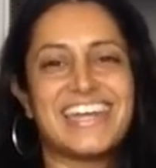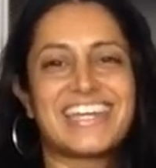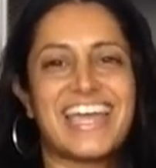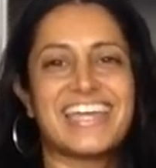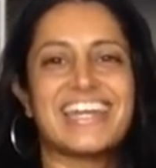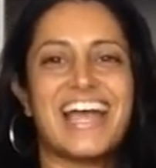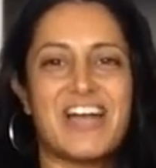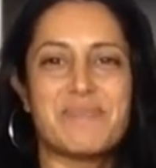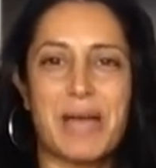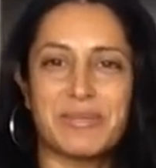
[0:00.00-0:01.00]
and again,
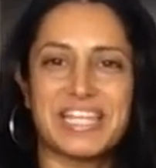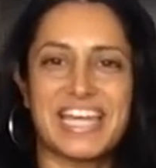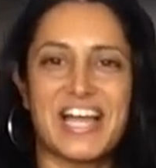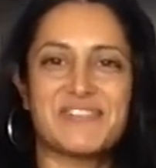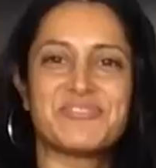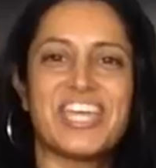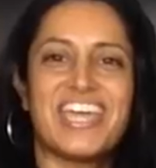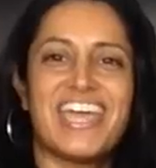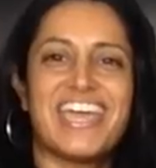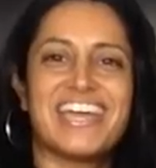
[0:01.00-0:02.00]
I'm Himalaya,
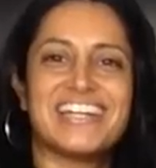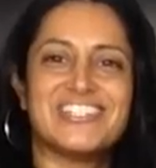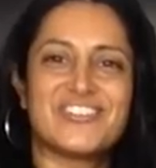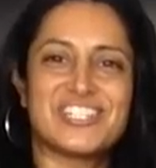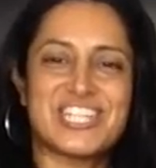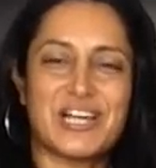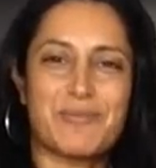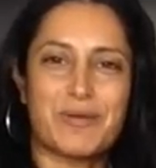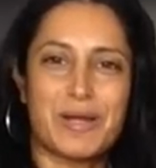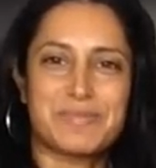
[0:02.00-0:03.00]
and you can check out
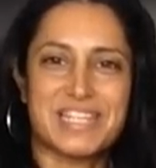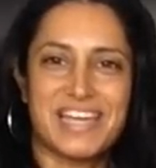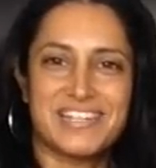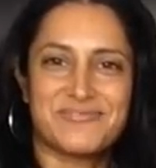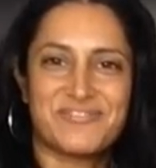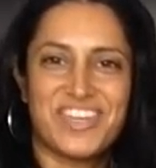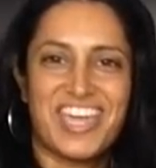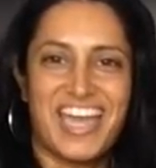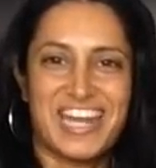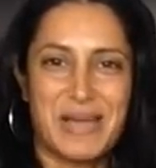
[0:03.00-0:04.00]
my website
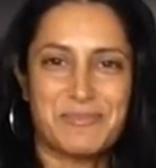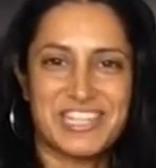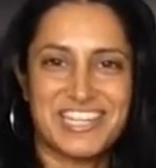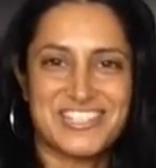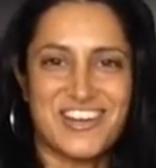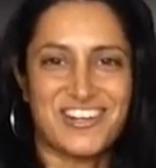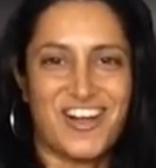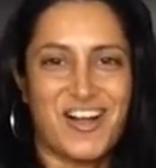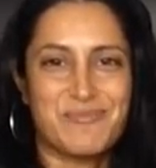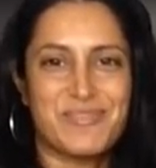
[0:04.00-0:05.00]
at
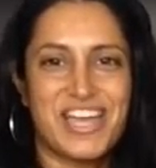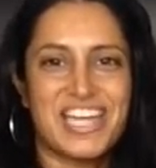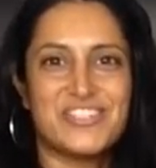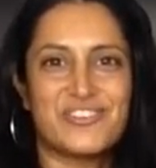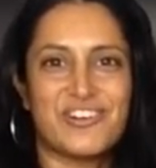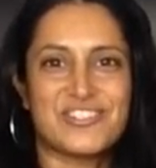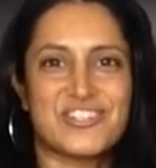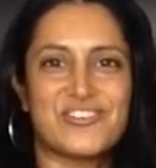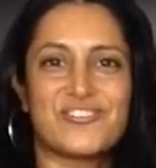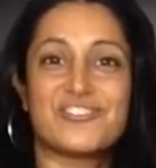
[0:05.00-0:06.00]
himalaya.com. You can
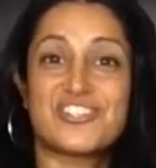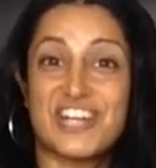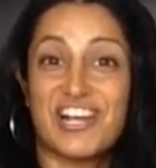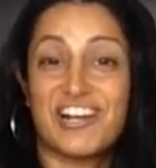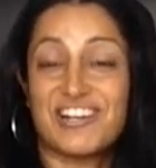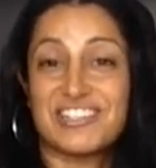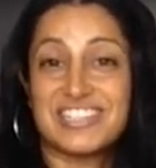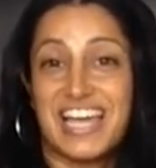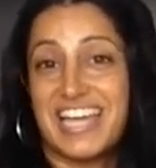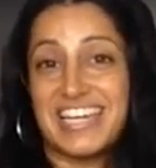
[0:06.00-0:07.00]
also share,
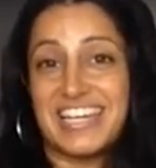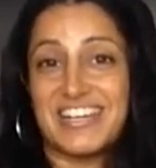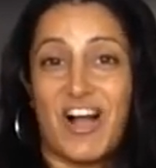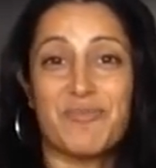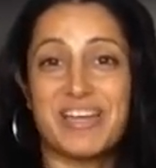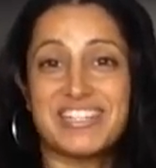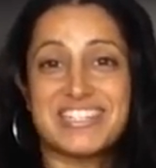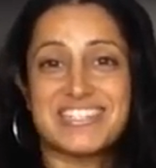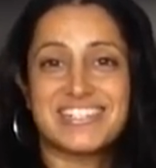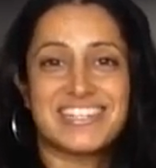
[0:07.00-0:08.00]
like,
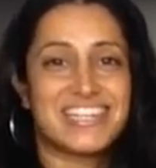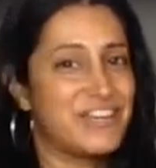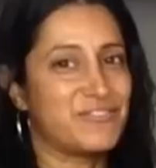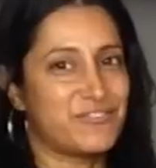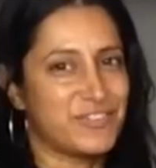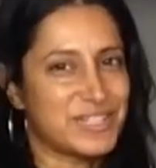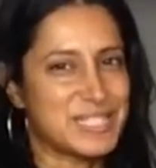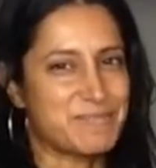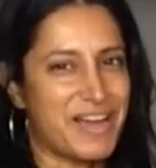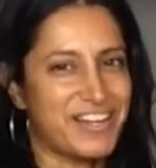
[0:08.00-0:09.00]
comment if you feel
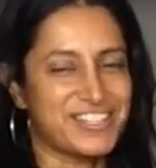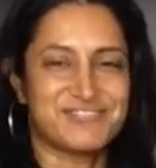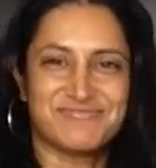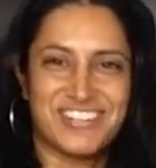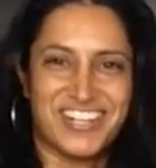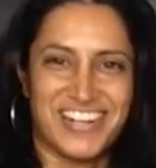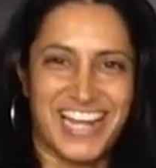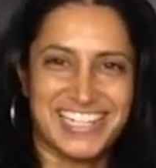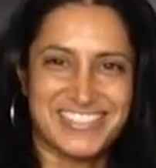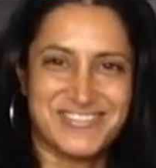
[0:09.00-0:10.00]
inspired. All
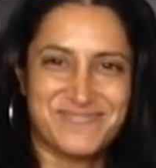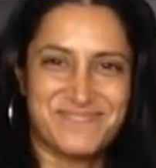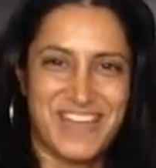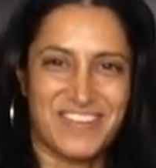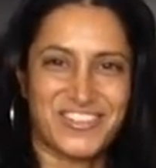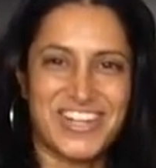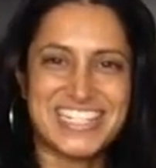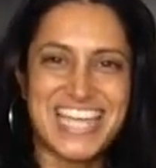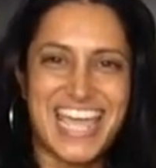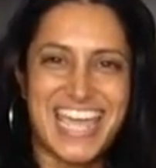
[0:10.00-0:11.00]
right. Have a great
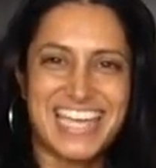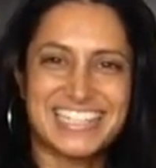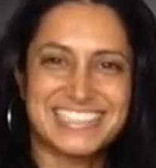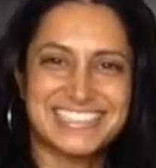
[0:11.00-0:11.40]
day.